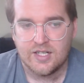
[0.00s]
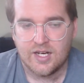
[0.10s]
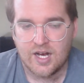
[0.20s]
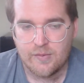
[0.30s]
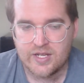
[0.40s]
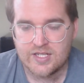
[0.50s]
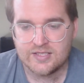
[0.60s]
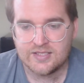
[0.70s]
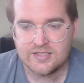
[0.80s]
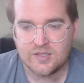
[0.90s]
And the
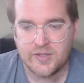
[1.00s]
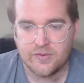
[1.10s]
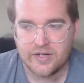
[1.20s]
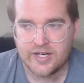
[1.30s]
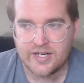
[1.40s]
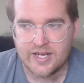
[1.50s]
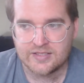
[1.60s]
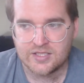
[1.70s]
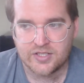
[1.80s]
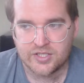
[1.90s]
system he ran at
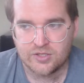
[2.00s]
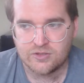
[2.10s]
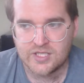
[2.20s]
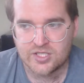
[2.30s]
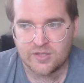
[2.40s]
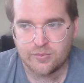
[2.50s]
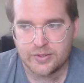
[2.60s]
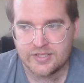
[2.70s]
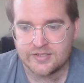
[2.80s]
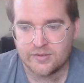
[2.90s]
Syracuse is actually
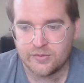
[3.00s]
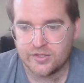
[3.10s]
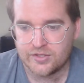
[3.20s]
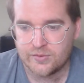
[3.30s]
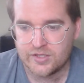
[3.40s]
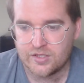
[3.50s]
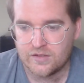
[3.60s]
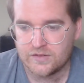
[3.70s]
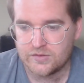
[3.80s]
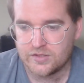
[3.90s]
pretty similar to what the Dolphins.